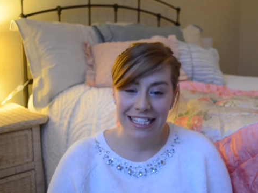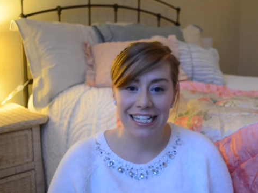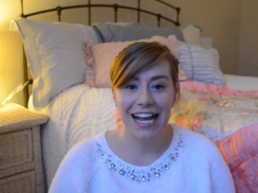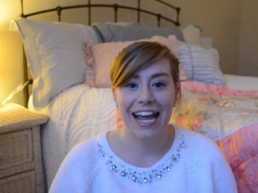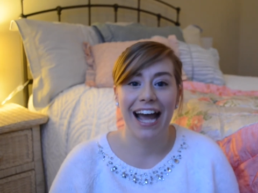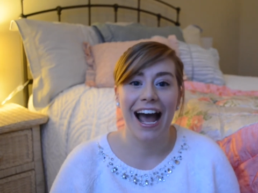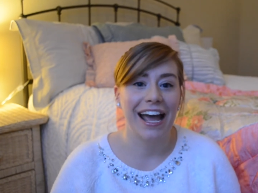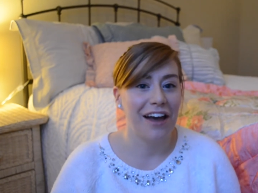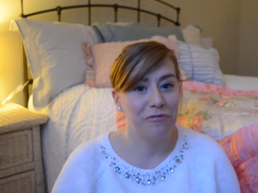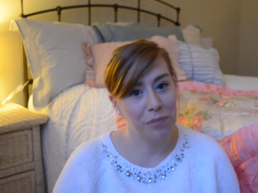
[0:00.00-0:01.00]
Today I
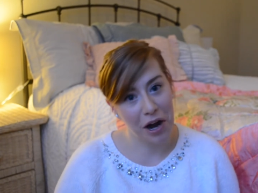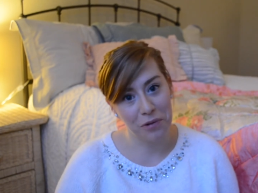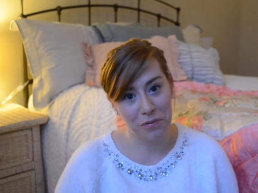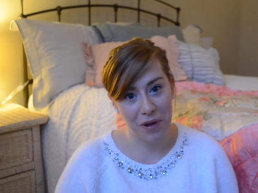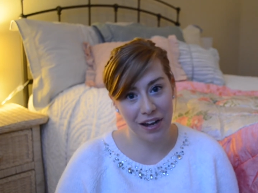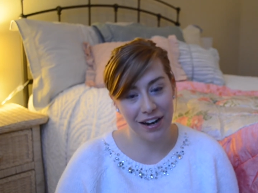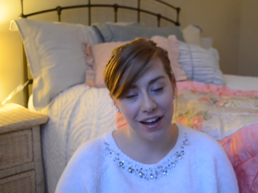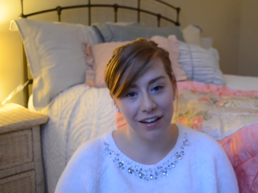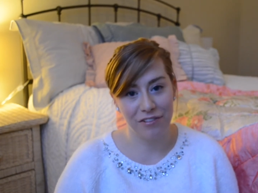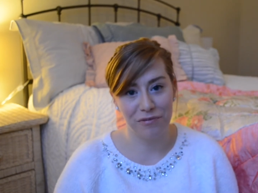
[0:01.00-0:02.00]
have part one
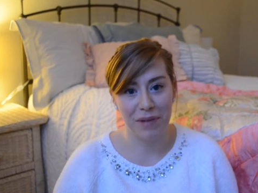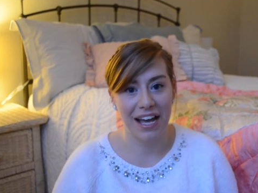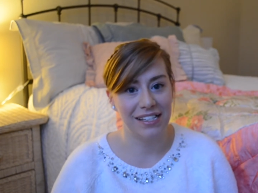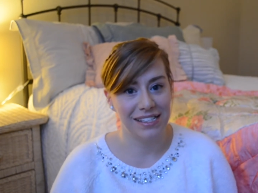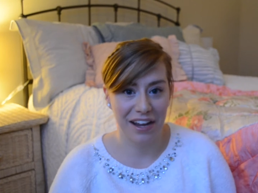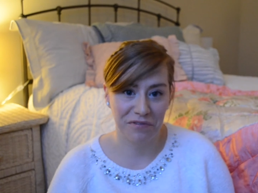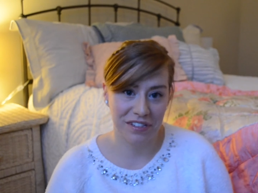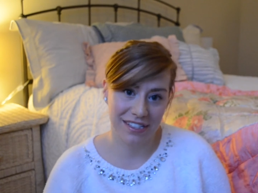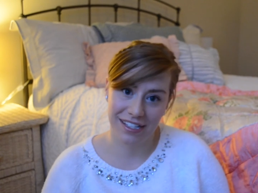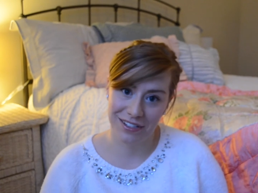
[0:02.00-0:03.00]
of my San
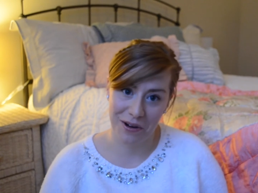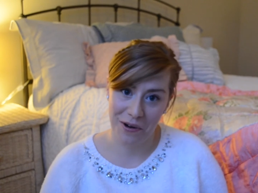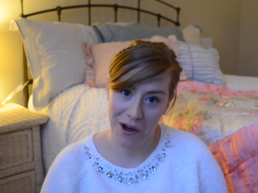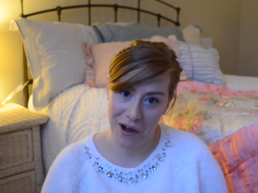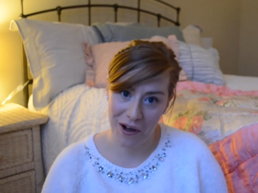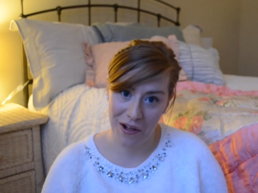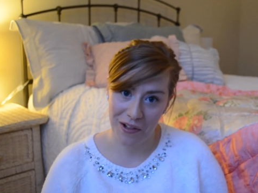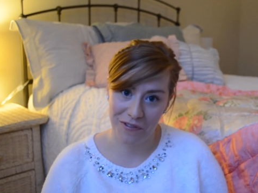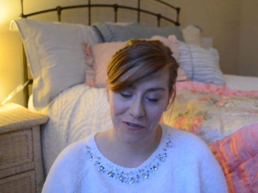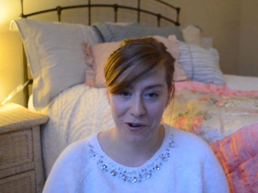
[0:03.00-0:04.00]
Francisco
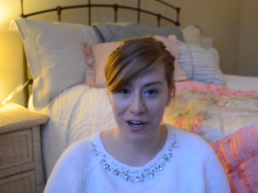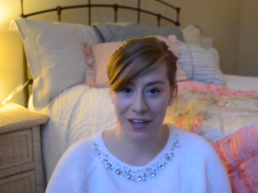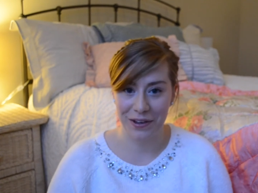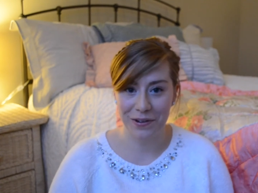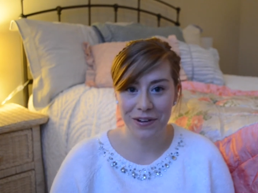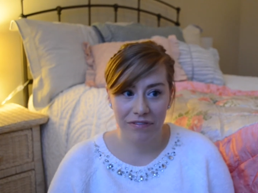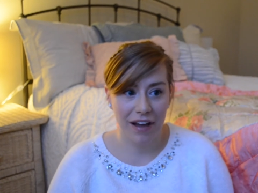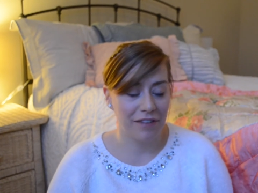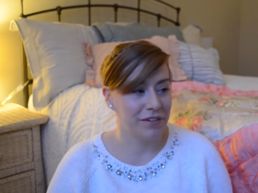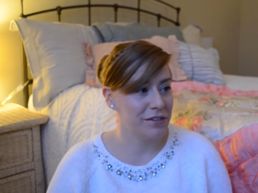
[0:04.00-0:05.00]
haul for you.
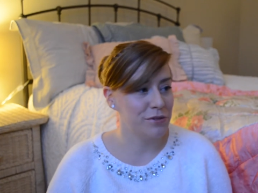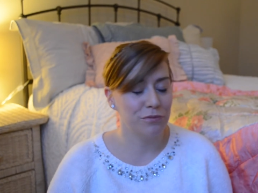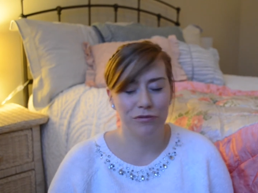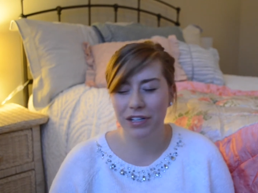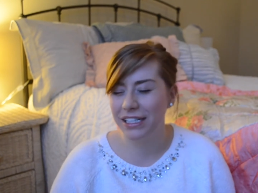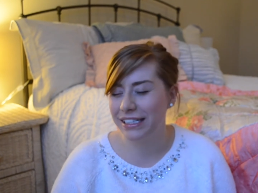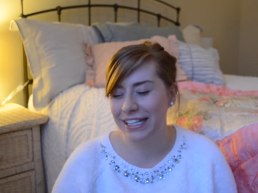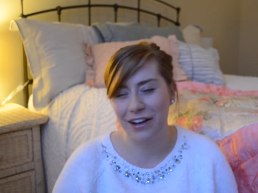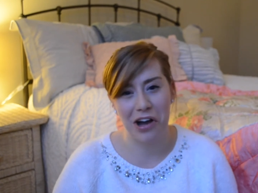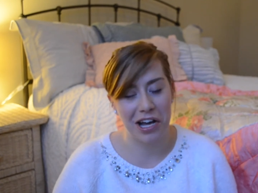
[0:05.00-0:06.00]
I found some
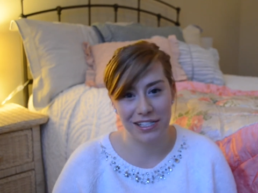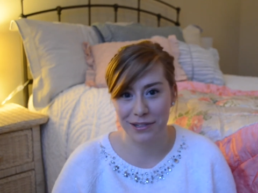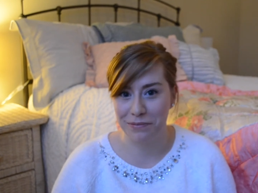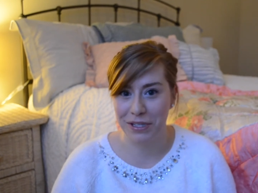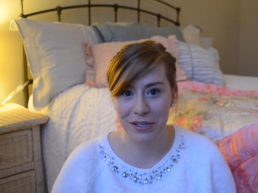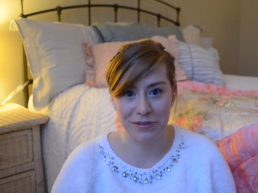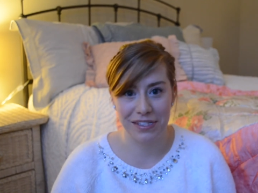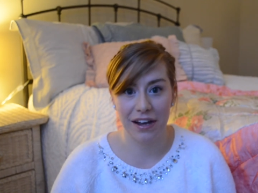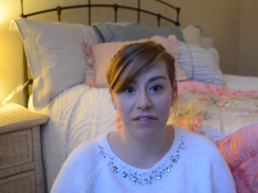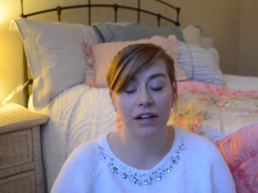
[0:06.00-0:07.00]
really awesome, cute
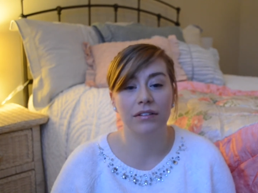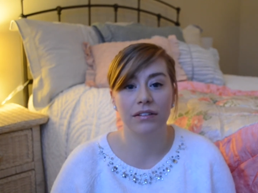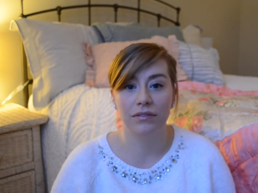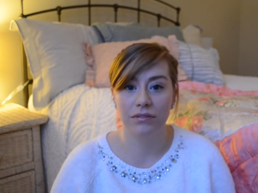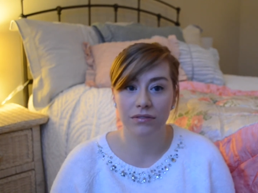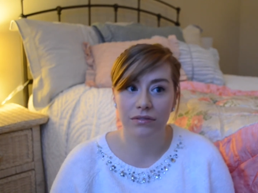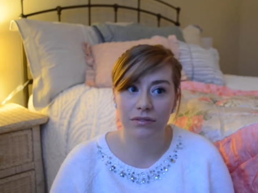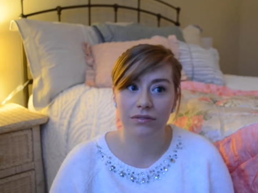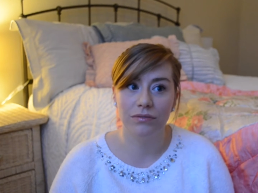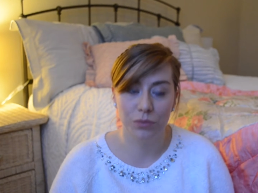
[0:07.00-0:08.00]
stuff and
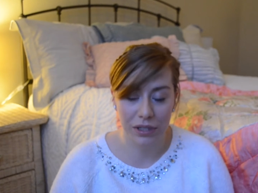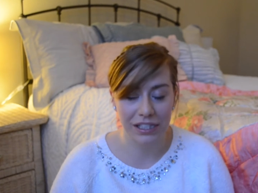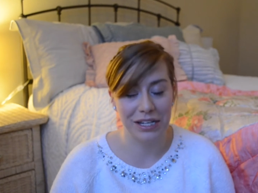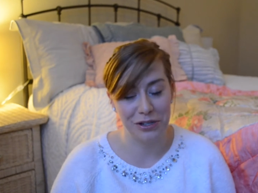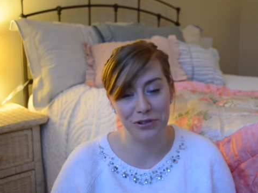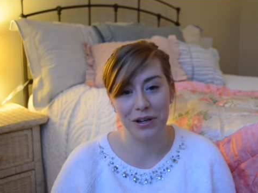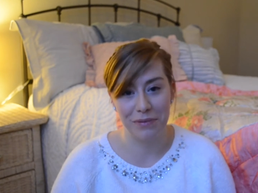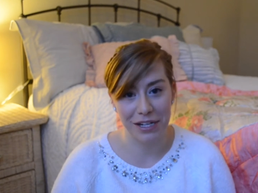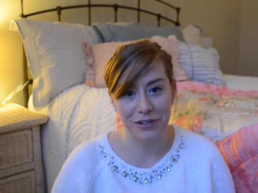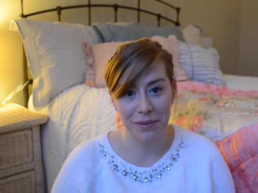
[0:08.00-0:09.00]
really enjoyed
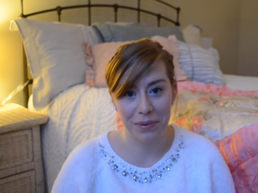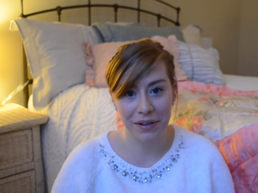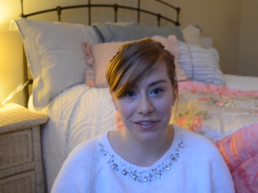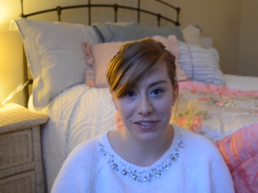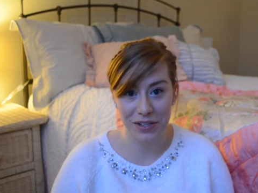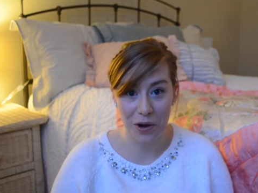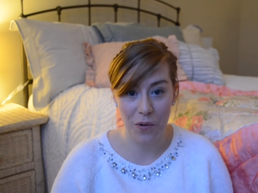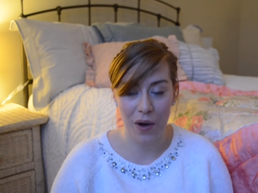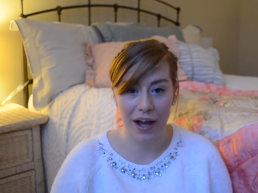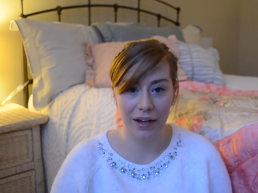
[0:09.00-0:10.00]
my trip.
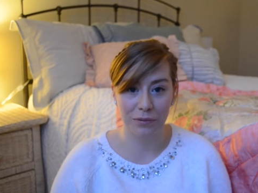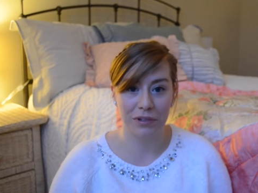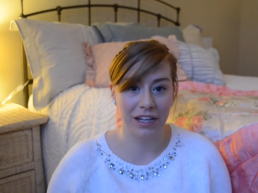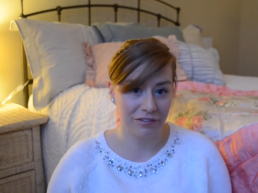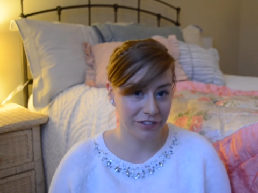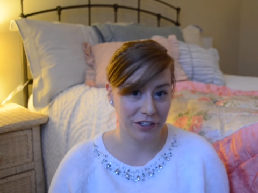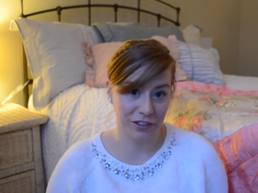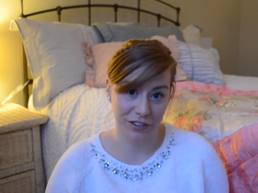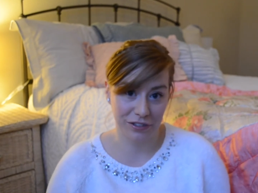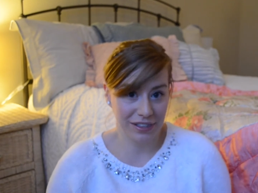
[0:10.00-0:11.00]
So without
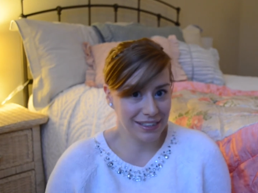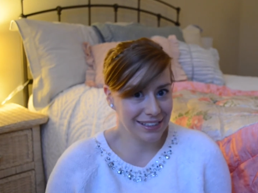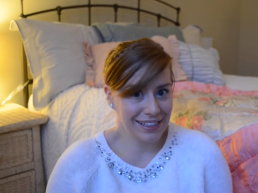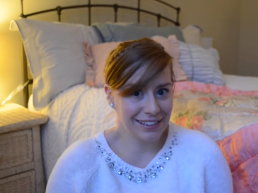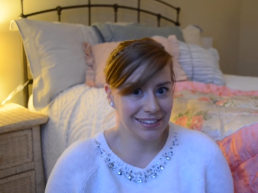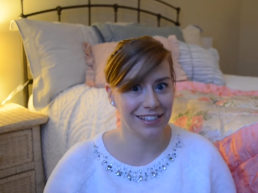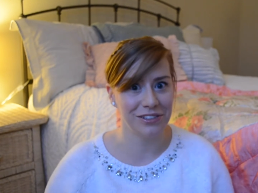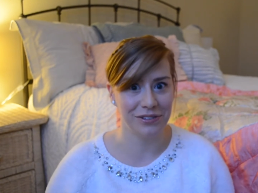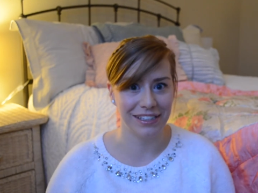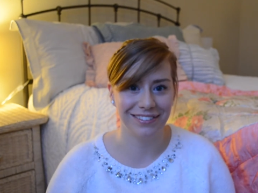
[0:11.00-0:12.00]
further ado, let's get
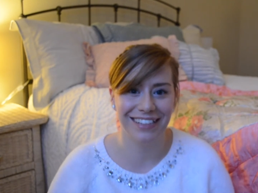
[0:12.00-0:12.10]
into it.